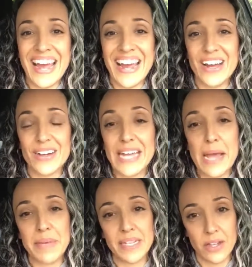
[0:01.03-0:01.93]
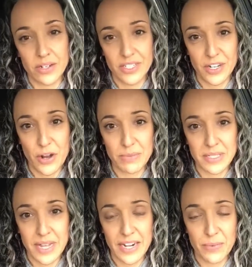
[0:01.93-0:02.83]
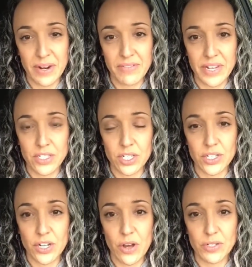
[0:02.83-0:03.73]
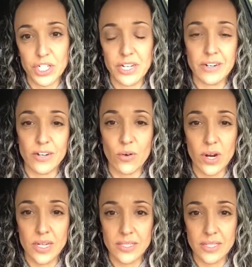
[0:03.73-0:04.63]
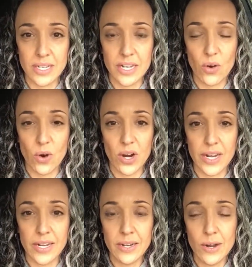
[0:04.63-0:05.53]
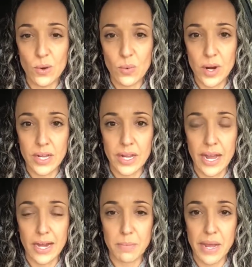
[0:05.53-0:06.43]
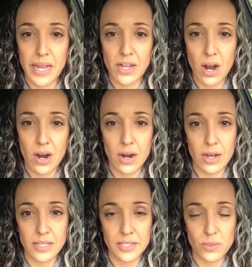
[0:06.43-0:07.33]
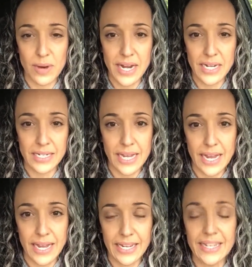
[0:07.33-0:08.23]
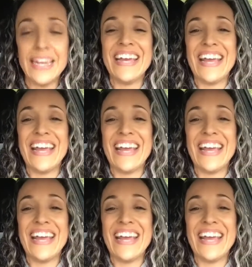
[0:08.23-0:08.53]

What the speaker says: Hi all, Camian Larson, Home Design and Renovation Coach here in Oregon City, Oregon, working out of my car on this rainy day.